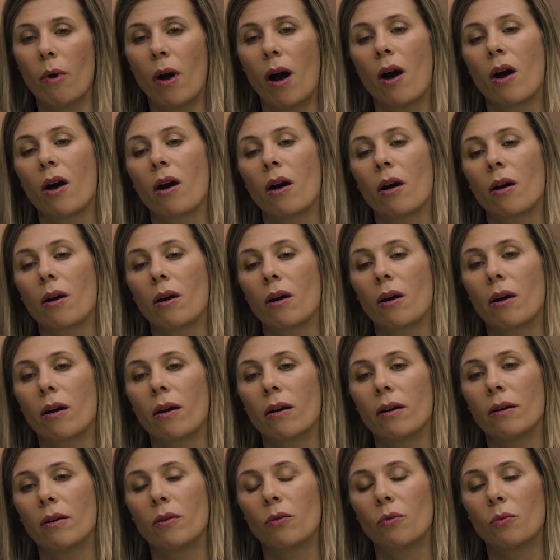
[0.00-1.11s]
our
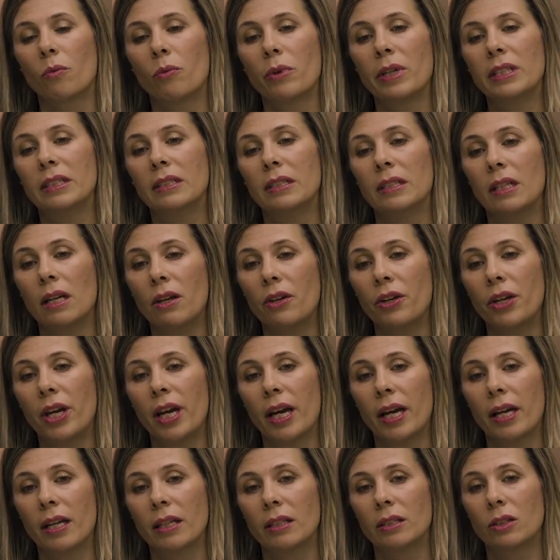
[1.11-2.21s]

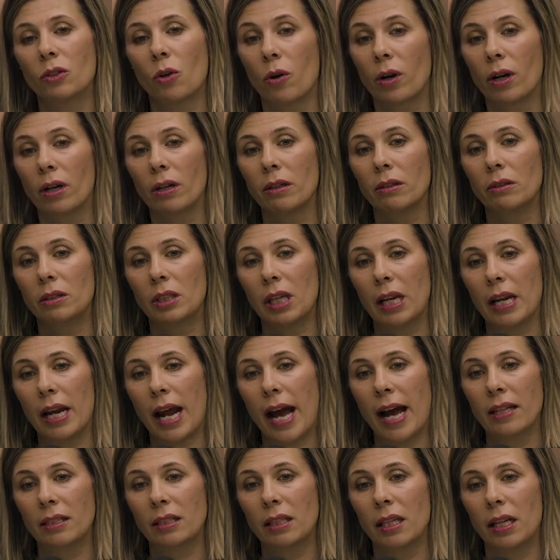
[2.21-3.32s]
resilience or
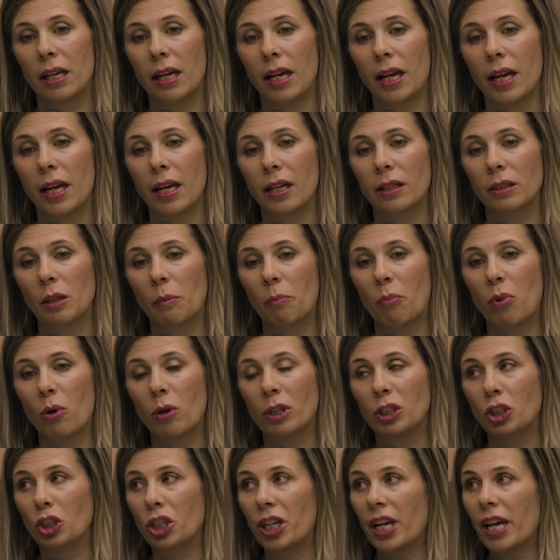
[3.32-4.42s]
tenacity to
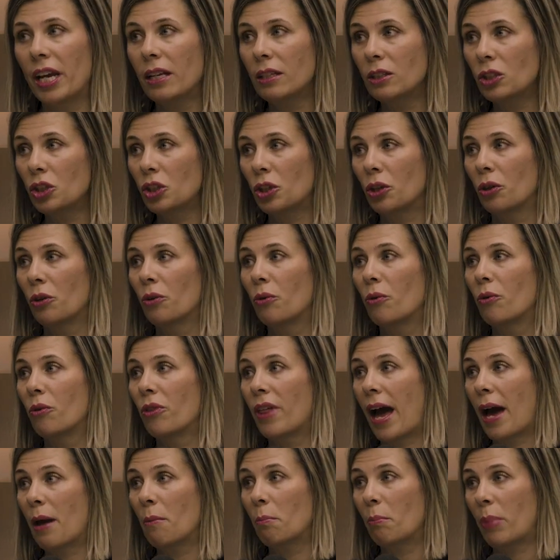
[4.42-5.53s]
push into
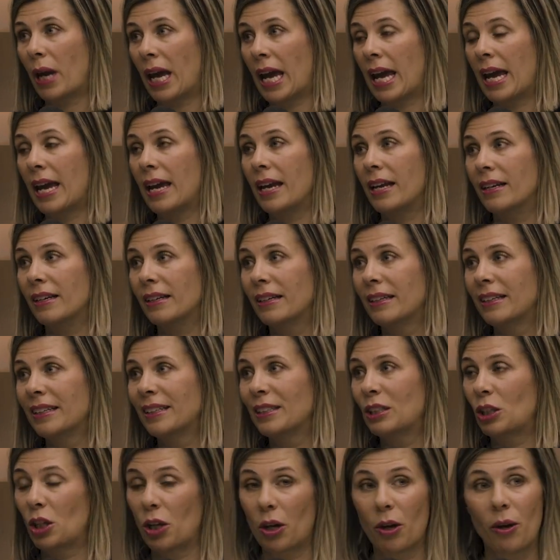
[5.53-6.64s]
that pain,
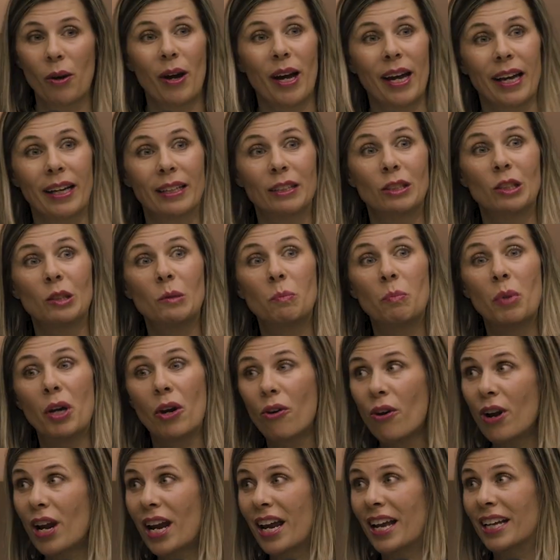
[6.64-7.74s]
to
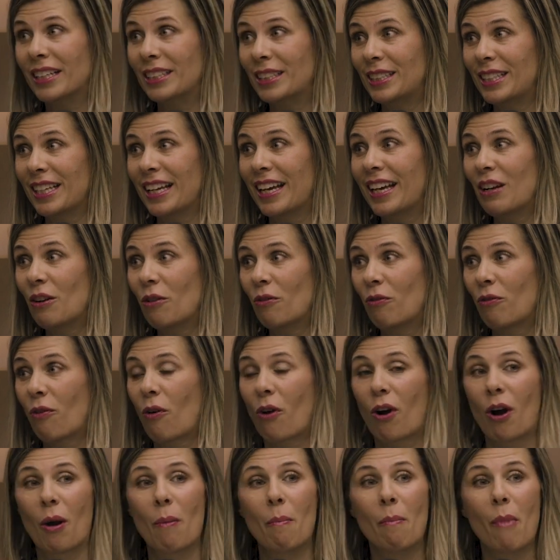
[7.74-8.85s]
experience it
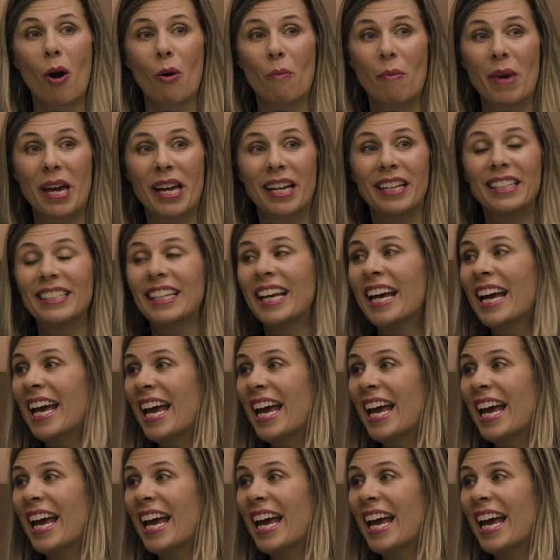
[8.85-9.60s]
for a moment. I